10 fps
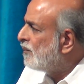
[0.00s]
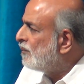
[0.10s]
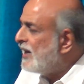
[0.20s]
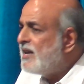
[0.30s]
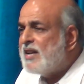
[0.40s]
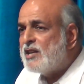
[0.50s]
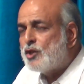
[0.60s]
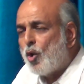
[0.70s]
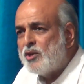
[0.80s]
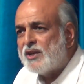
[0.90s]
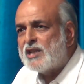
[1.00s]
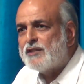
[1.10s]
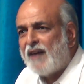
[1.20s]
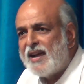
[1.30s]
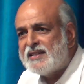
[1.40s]
The Indian soldier is
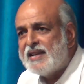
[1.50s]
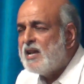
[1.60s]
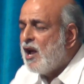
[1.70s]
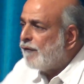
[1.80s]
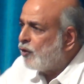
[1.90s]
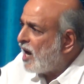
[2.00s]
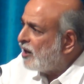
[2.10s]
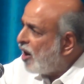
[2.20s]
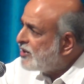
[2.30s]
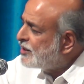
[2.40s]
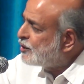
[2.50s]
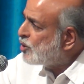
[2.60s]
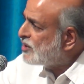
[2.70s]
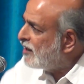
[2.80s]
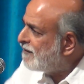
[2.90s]
fighting for our
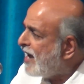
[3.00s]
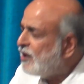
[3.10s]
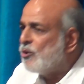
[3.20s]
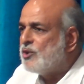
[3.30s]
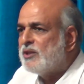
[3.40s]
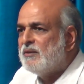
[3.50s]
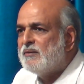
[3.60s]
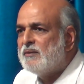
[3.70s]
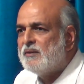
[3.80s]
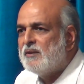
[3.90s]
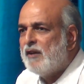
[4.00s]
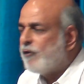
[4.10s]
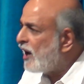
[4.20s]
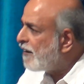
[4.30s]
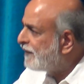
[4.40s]
constitutional values,
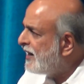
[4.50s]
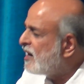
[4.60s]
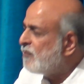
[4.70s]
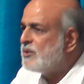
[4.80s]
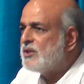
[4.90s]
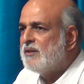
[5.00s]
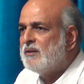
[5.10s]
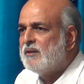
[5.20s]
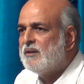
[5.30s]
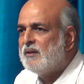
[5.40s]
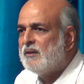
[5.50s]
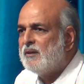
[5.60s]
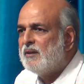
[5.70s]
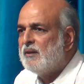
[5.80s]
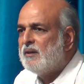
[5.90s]
for our freedoms,
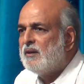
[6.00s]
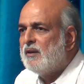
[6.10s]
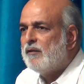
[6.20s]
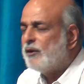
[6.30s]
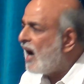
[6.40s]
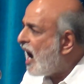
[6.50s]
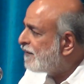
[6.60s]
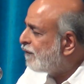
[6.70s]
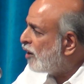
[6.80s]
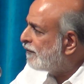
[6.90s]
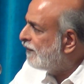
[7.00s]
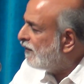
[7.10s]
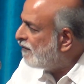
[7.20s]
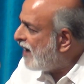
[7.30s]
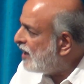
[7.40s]
for the hard-fought
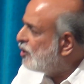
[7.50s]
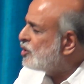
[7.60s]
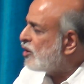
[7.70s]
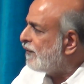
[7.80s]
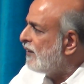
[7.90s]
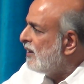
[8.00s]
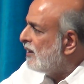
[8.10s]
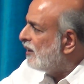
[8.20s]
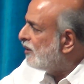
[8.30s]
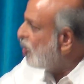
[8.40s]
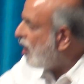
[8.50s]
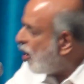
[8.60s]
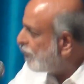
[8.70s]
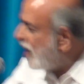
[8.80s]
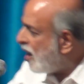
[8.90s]
values
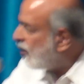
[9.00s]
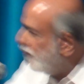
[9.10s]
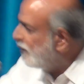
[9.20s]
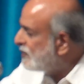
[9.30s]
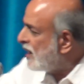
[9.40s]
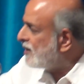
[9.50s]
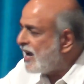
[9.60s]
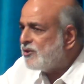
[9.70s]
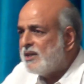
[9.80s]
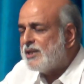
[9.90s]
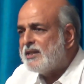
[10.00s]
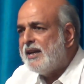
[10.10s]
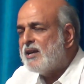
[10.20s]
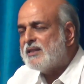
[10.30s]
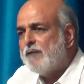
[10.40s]
which our nationalist
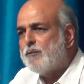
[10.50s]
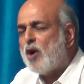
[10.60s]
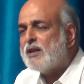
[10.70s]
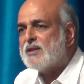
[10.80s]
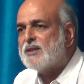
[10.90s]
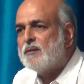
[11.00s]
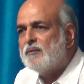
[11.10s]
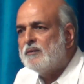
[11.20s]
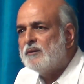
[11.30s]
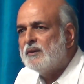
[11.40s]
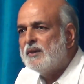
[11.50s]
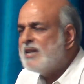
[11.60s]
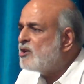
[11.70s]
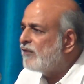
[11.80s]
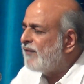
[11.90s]
leaders have brought us.
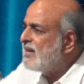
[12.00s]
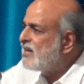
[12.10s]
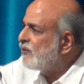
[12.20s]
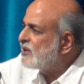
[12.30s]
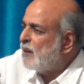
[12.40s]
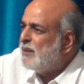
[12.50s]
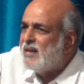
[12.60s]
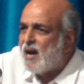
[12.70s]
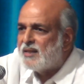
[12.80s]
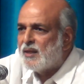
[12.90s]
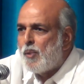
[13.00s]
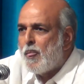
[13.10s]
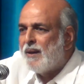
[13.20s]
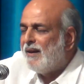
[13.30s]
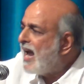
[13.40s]
He's not fighting for some inert
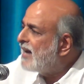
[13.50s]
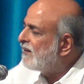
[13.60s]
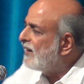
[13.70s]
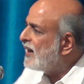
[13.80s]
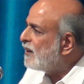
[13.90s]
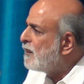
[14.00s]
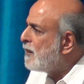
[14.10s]
land there.